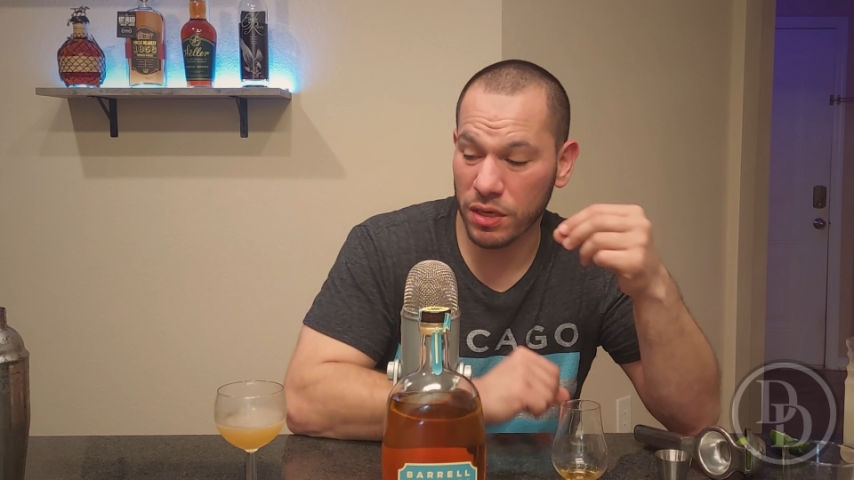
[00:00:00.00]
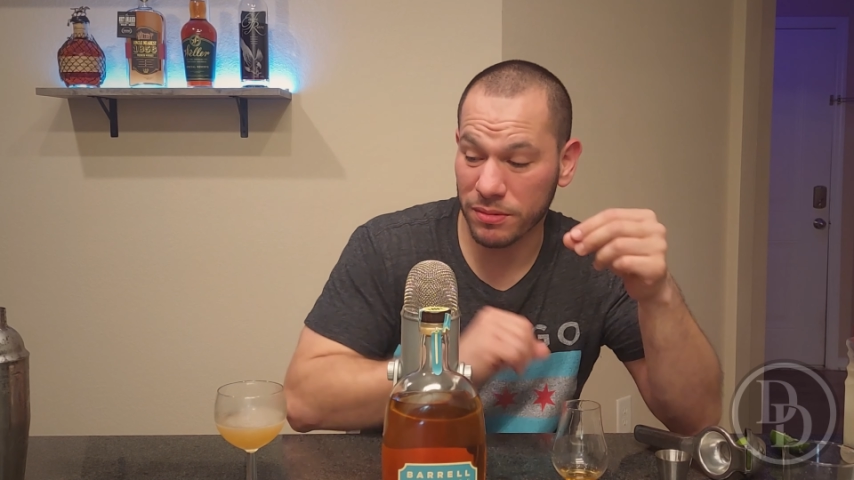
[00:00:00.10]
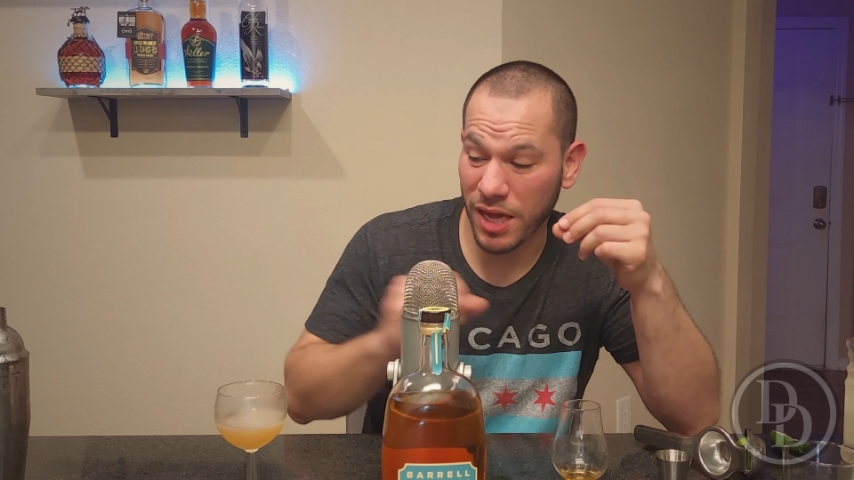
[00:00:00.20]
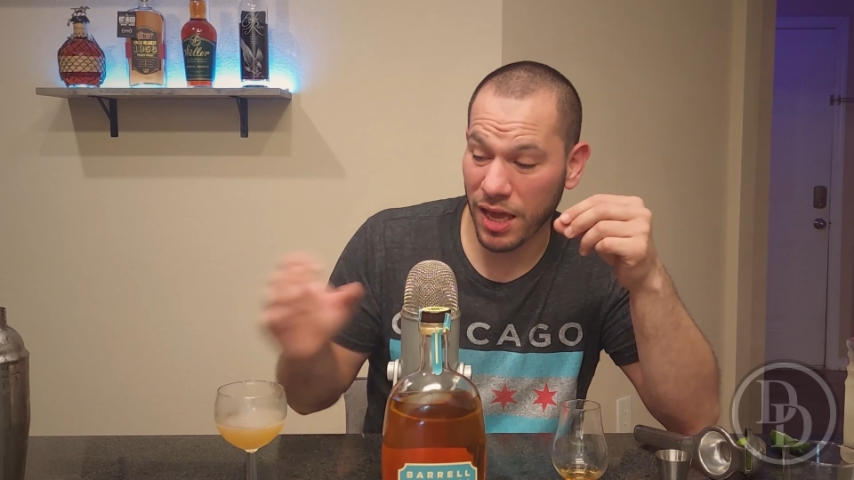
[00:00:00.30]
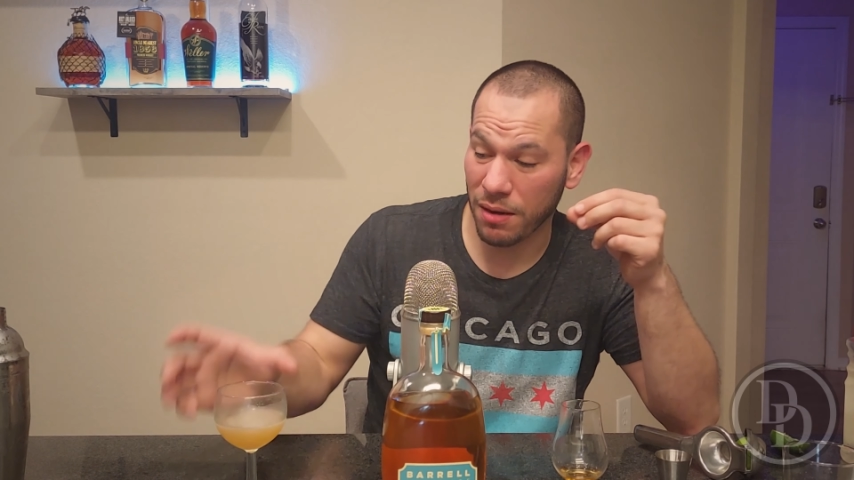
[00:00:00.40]

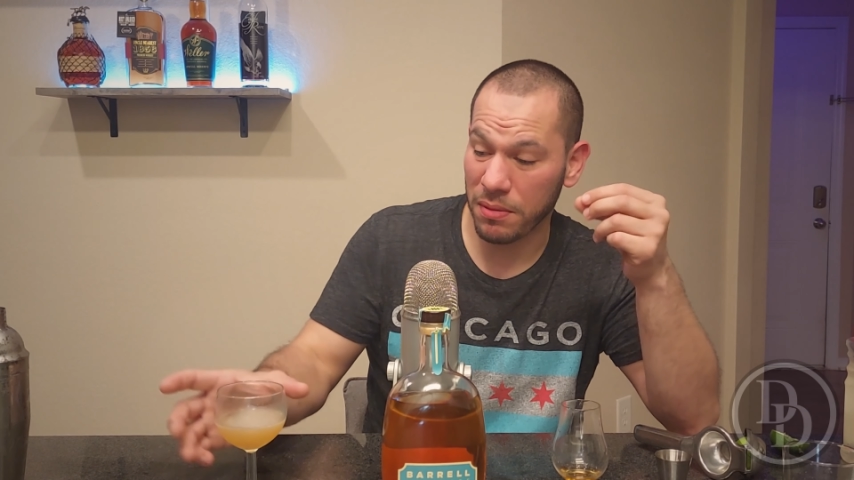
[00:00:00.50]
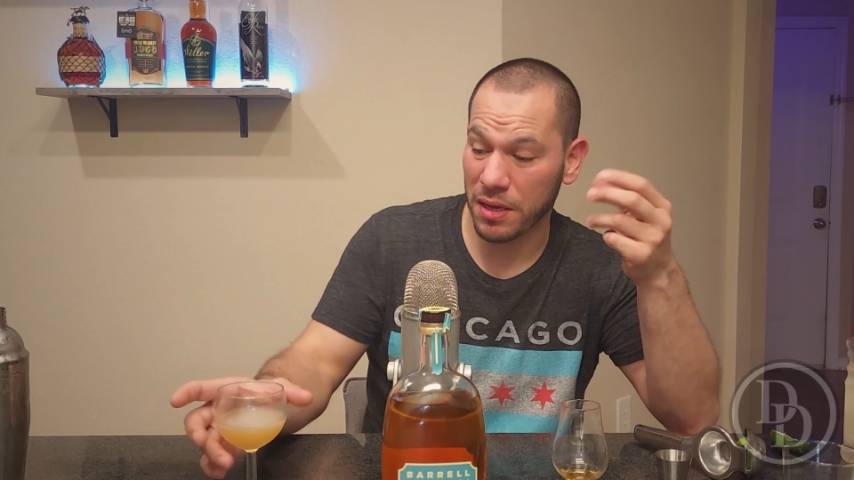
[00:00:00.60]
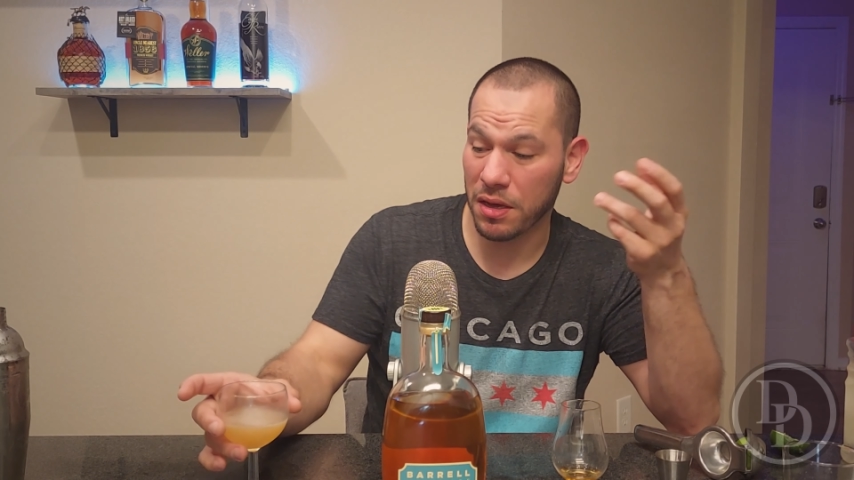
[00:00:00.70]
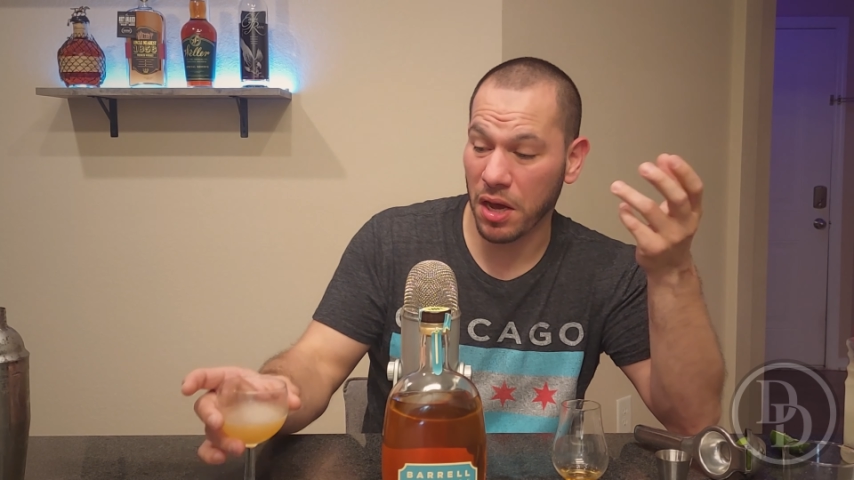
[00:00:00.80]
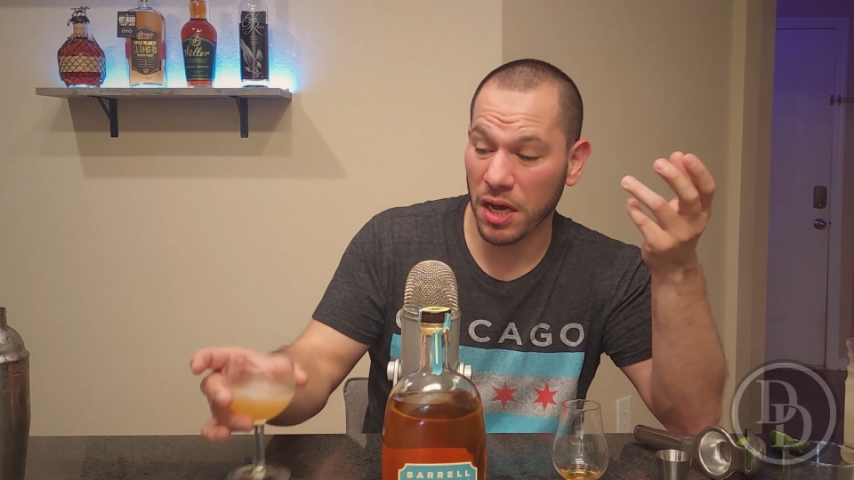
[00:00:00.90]
I'm taking it
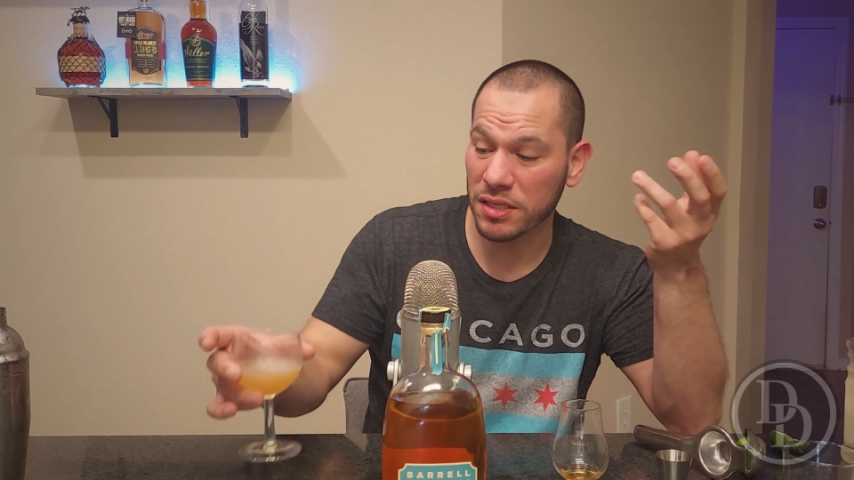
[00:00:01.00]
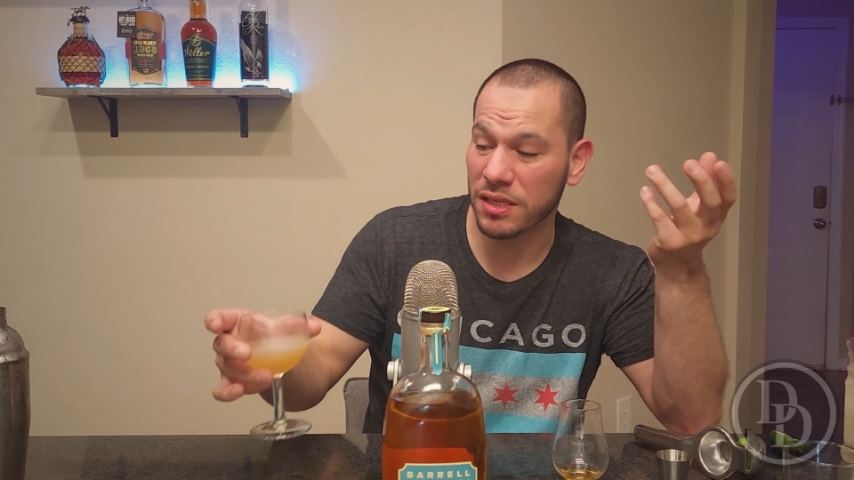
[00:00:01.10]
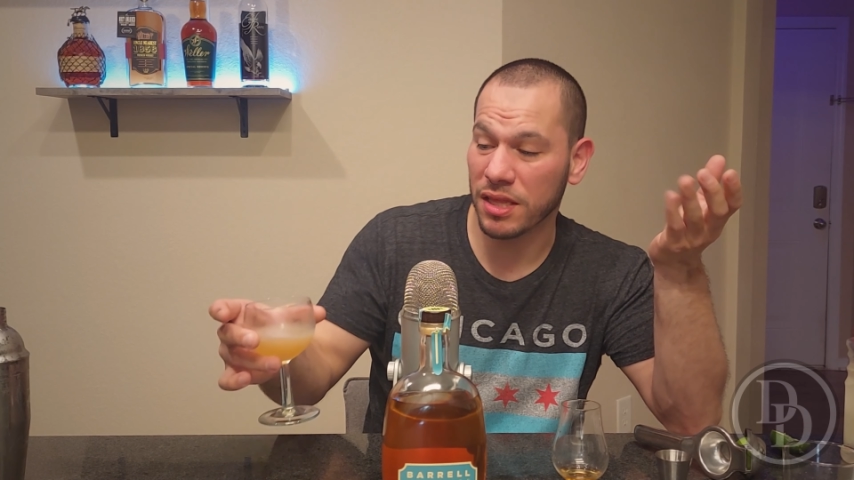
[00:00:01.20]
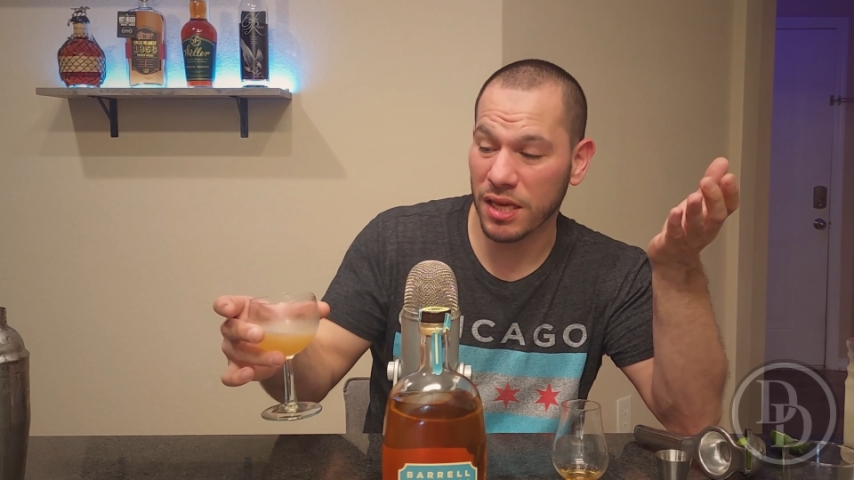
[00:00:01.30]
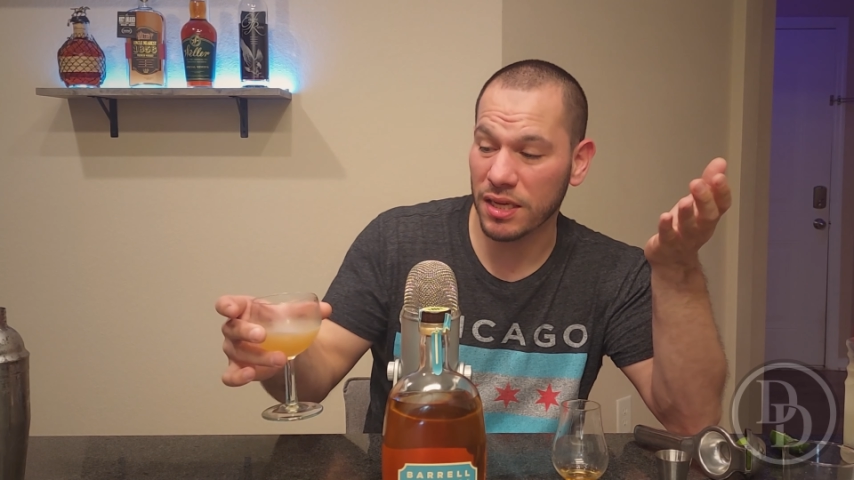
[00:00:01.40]

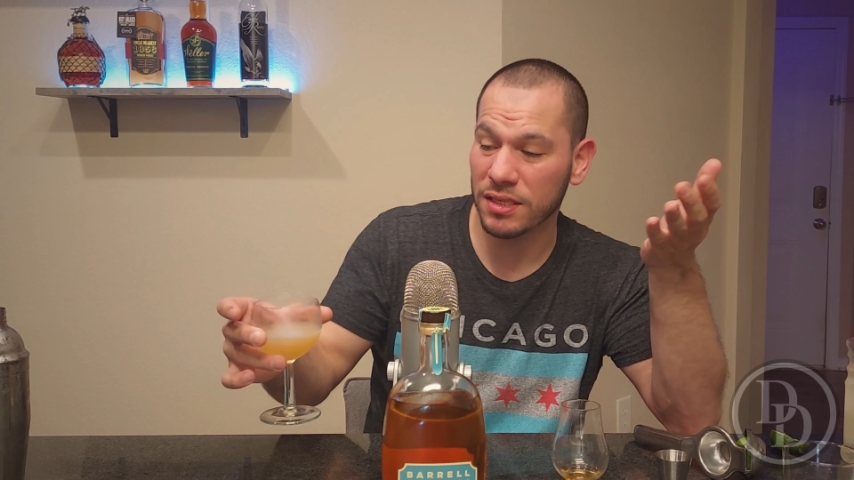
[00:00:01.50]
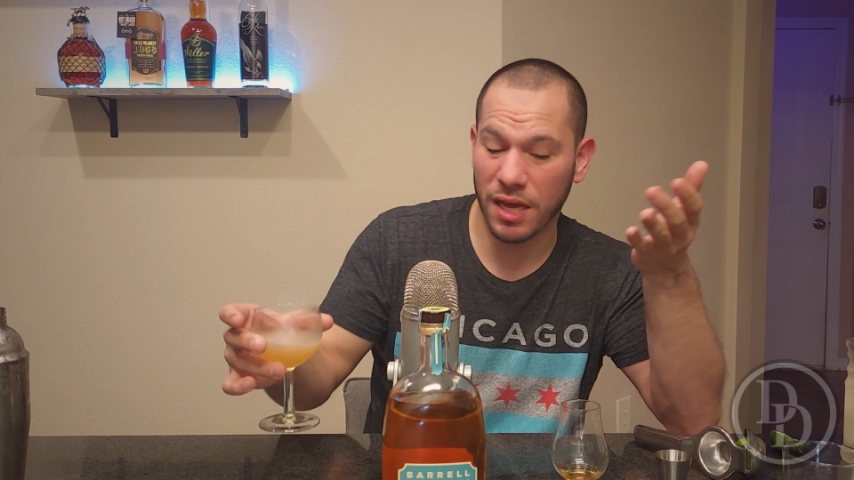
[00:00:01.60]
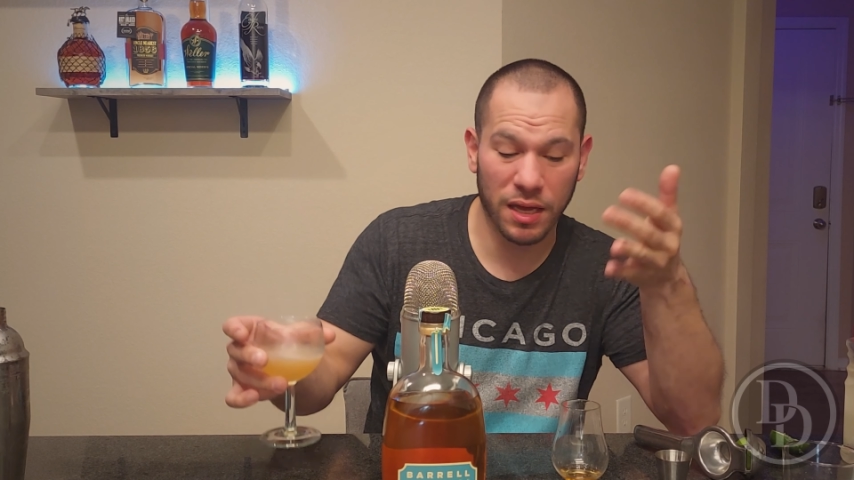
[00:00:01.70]
because this,